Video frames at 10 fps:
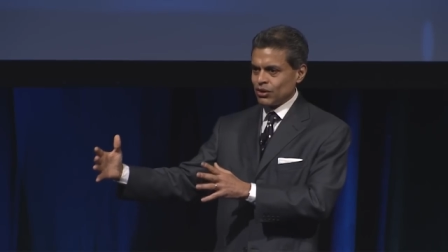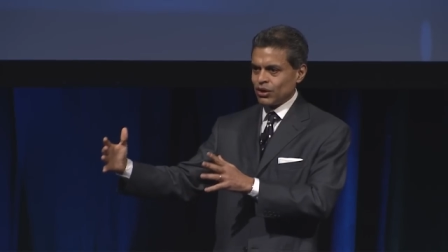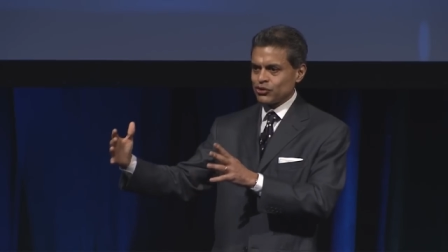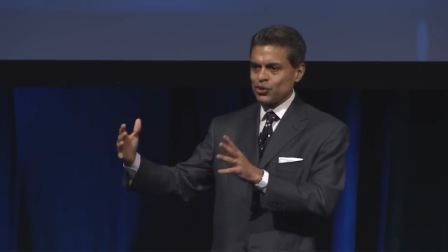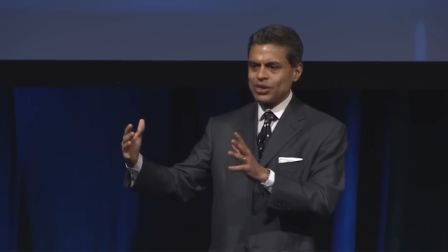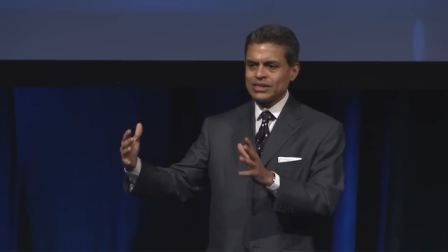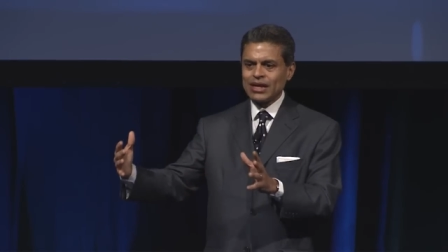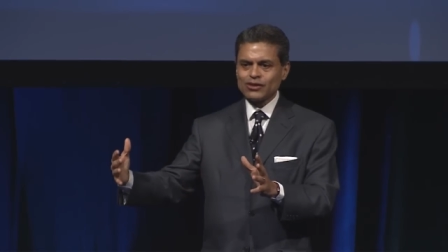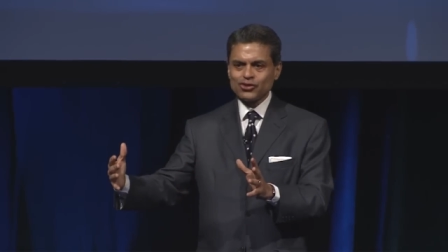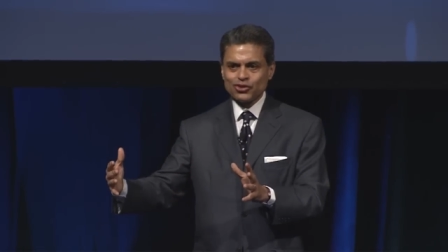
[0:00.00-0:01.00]
And so he
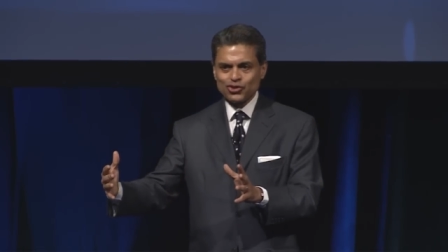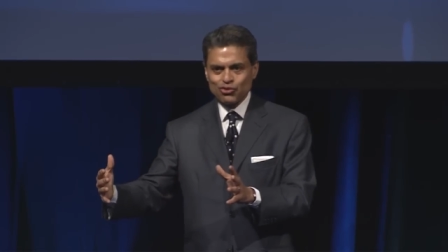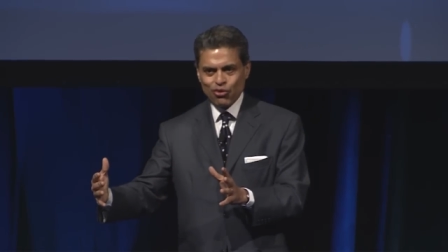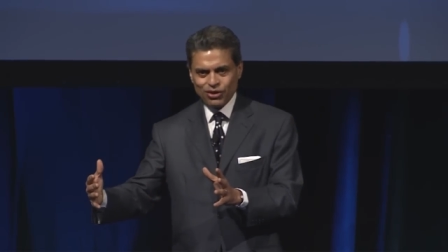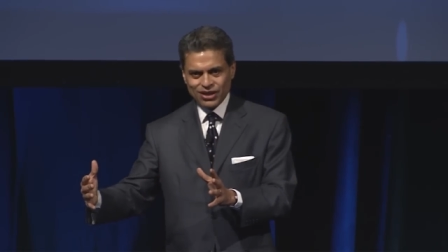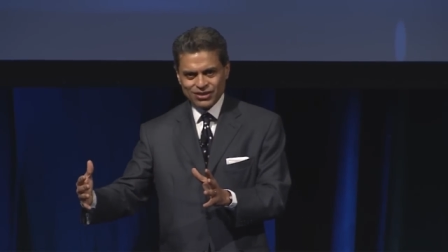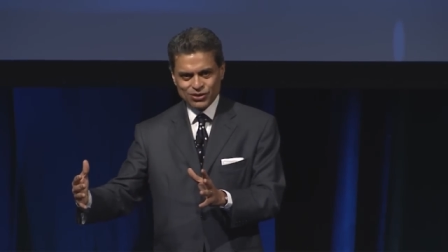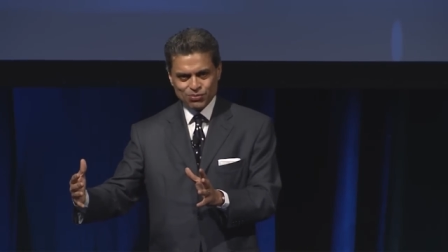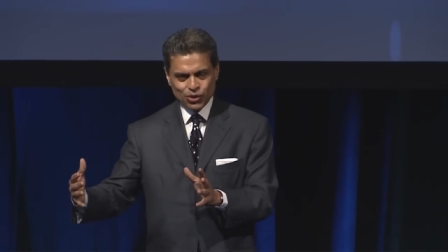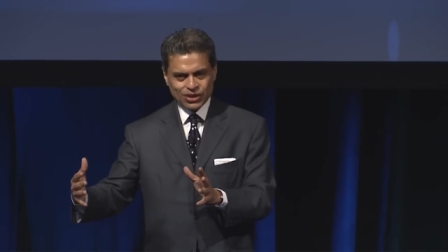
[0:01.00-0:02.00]
tells the story in this
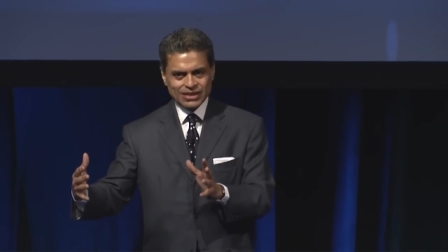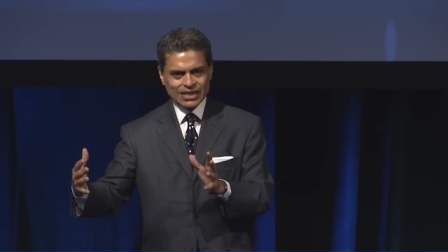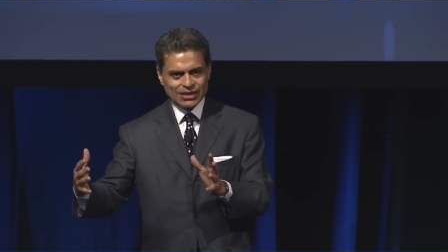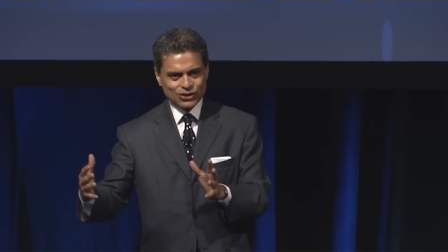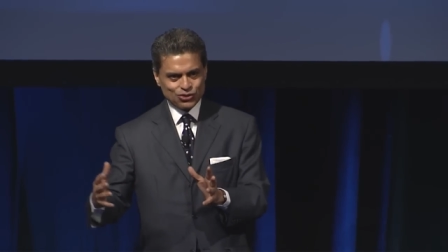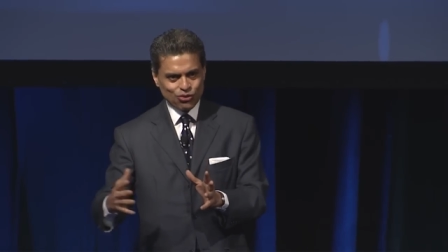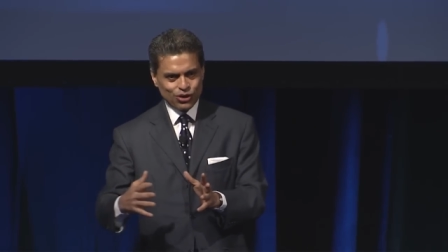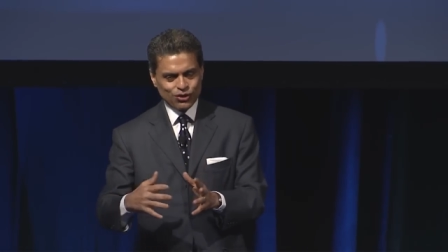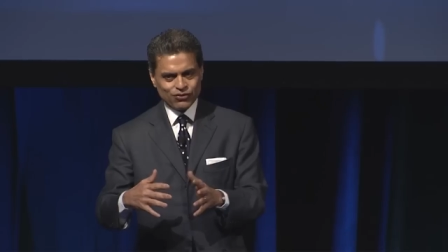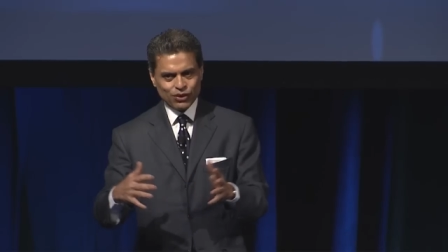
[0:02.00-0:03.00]
book, they tell the
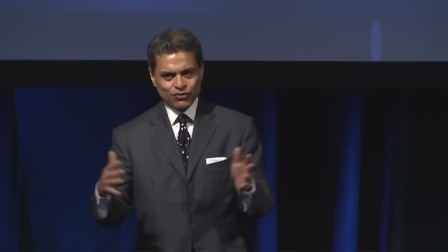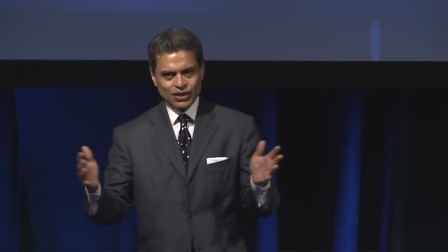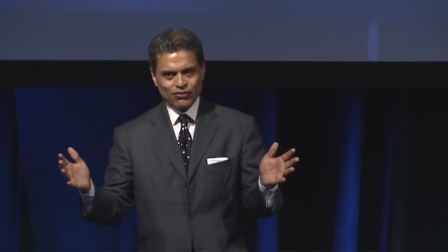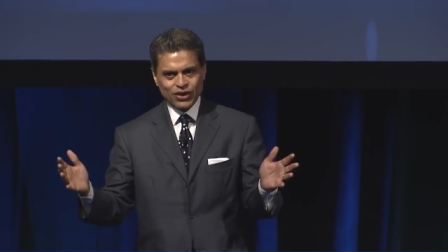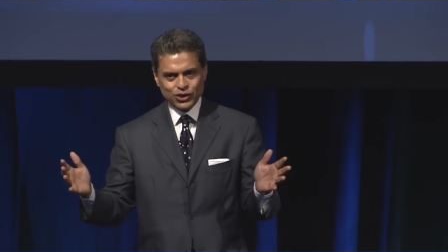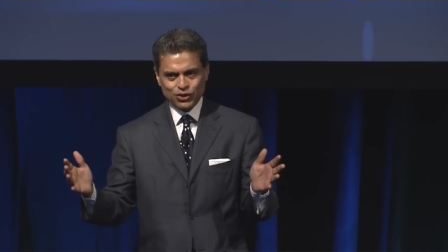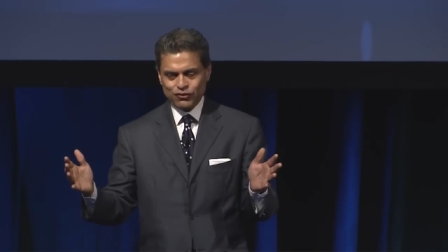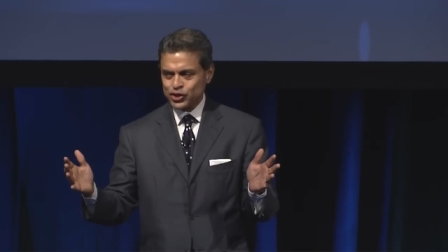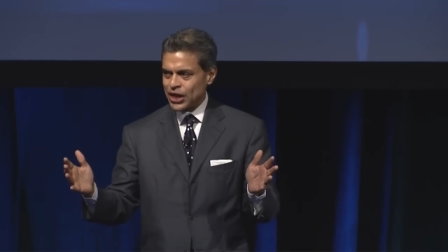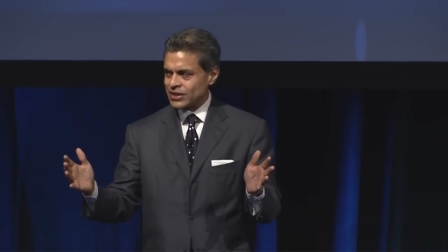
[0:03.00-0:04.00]
story of the invention of
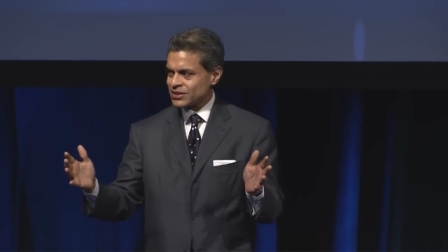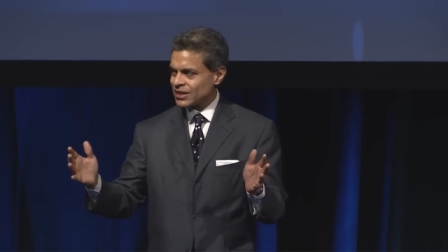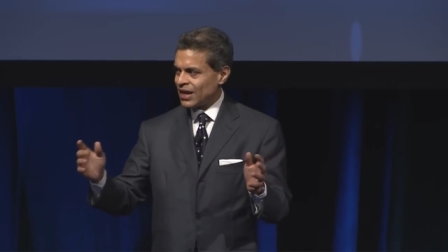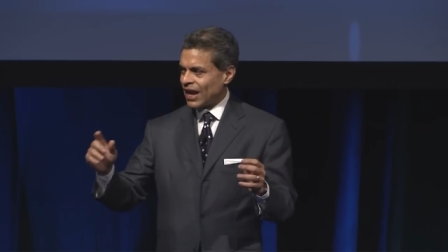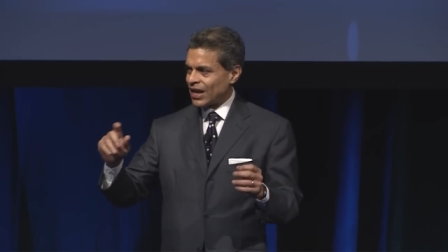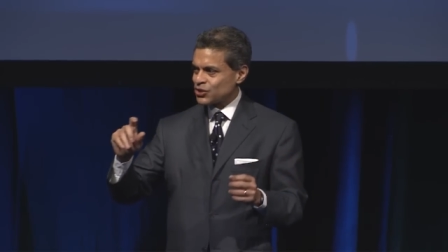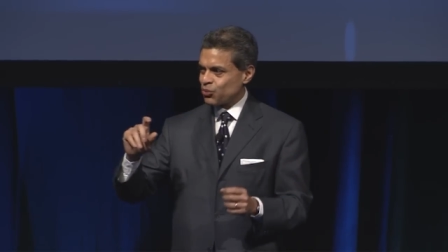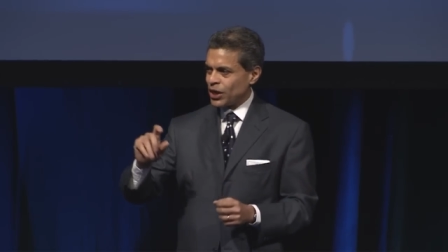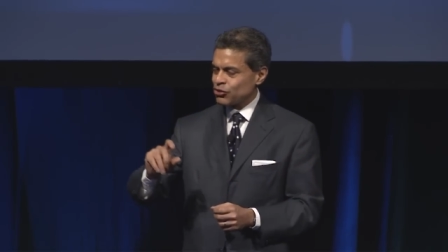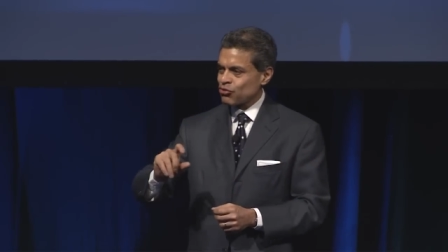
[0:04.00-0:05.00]
chess as a
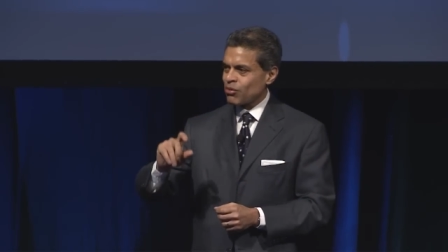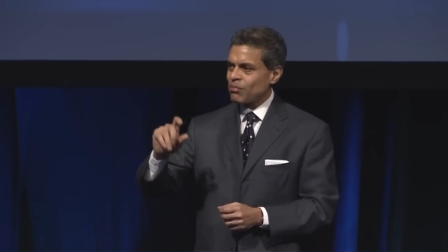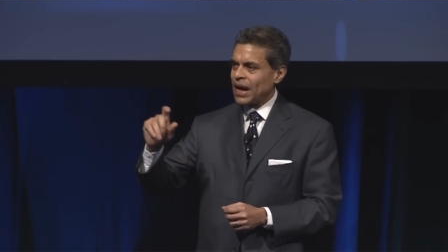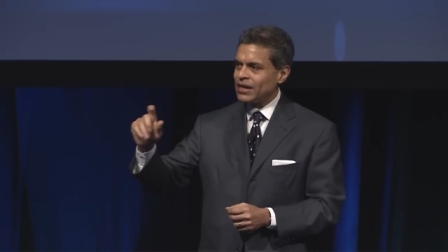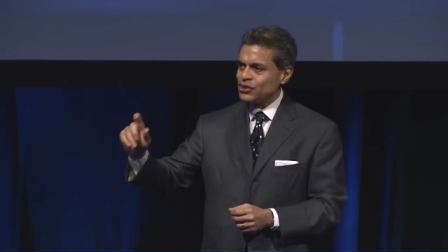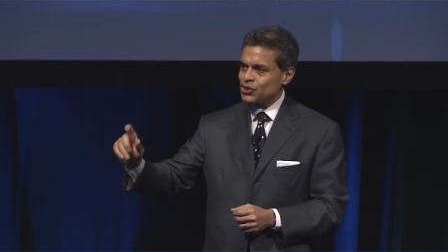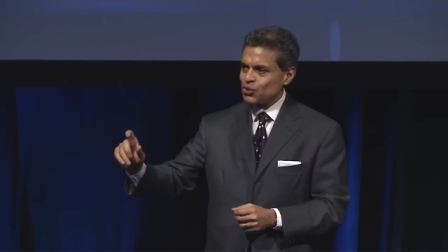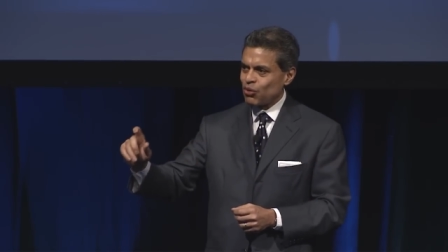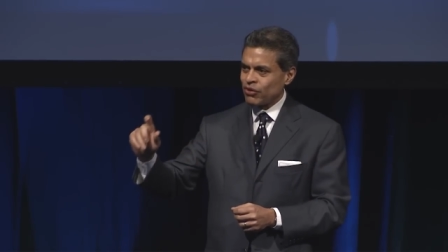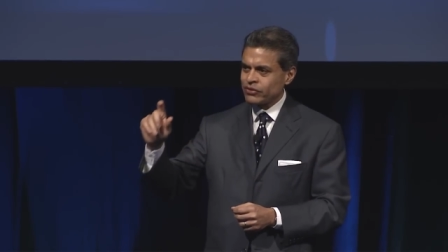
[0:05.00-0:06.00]
way to remind
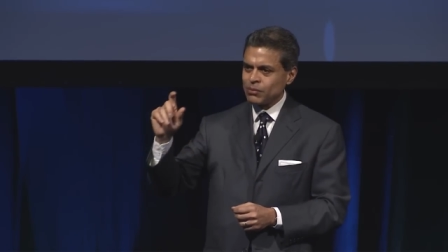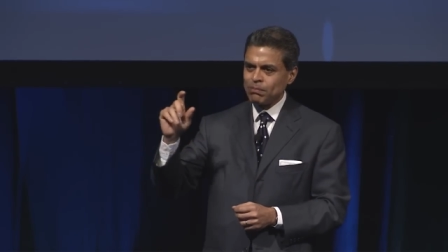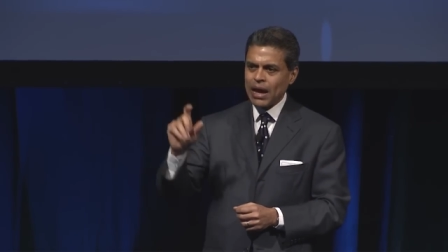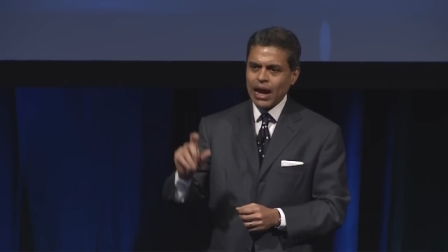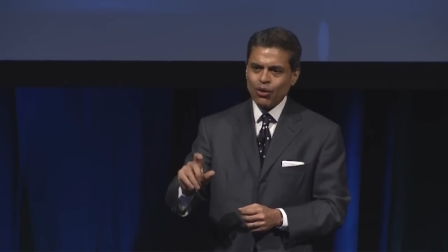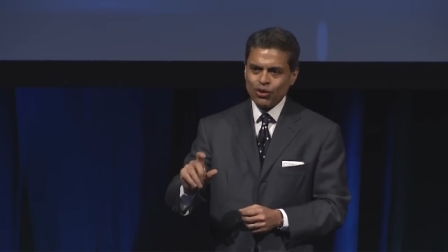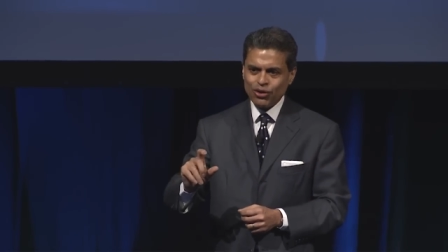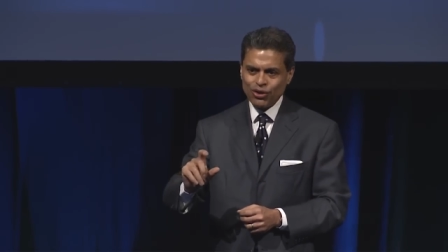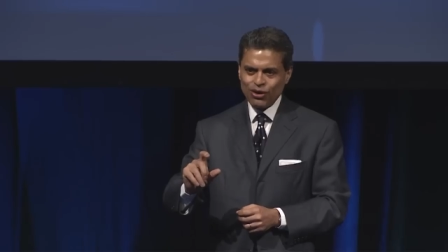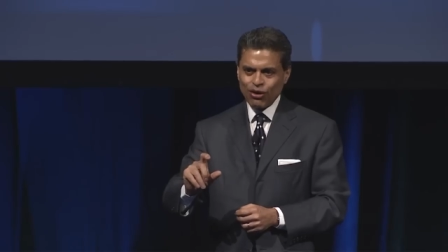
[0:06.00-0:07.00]
you of the
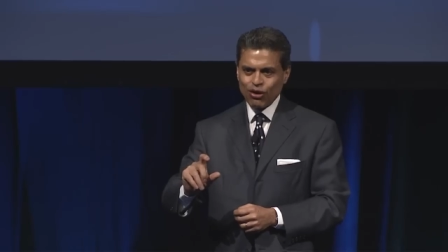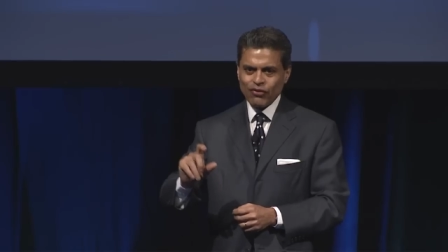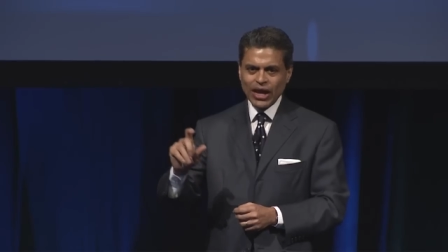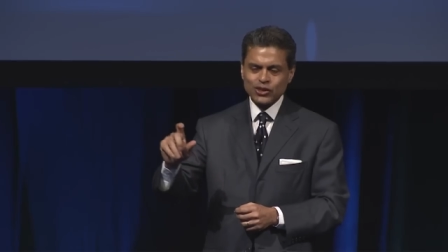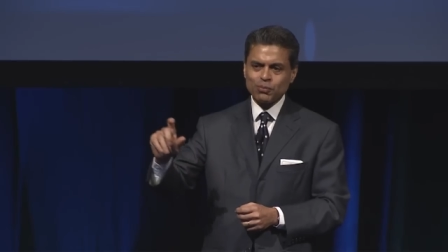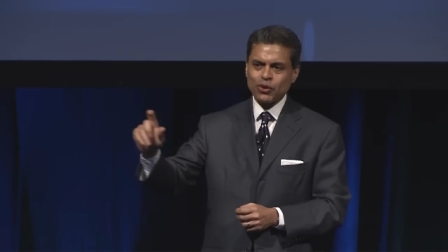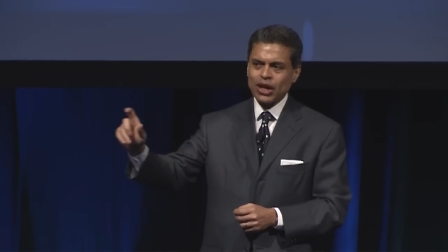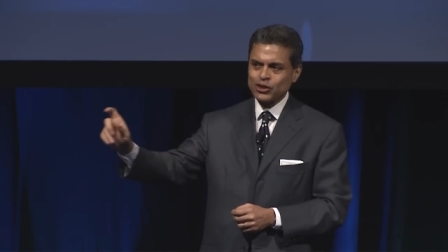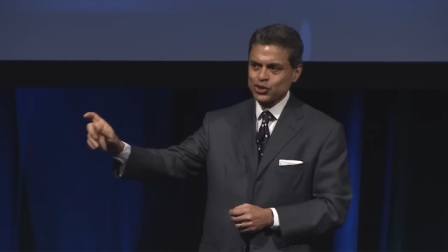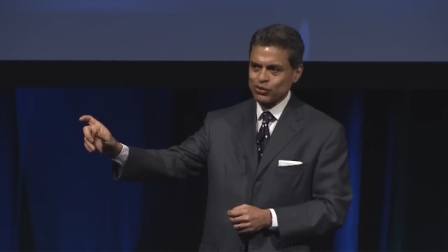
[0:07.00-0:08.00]
power of
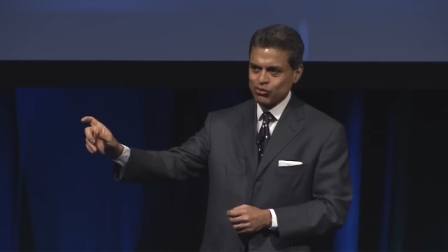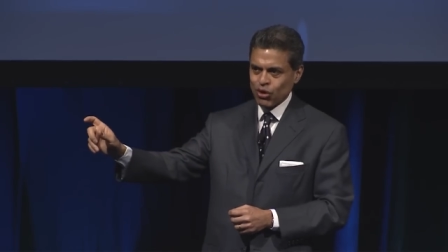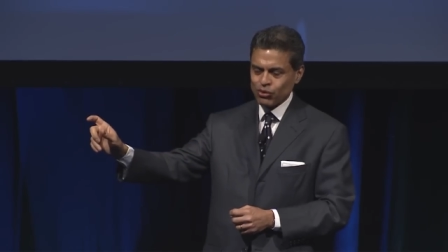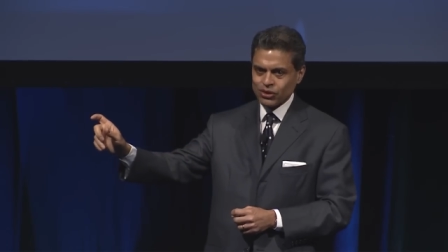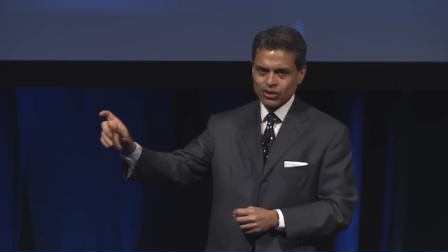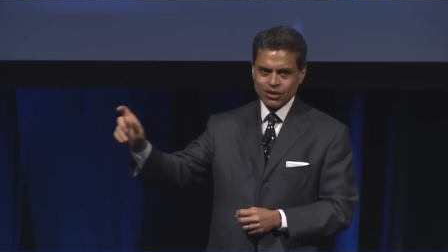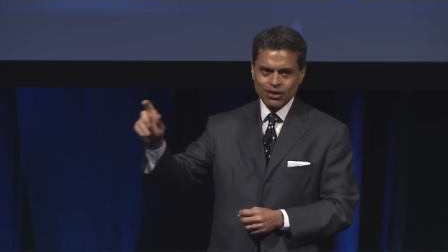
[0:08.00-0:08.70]
exponential growth,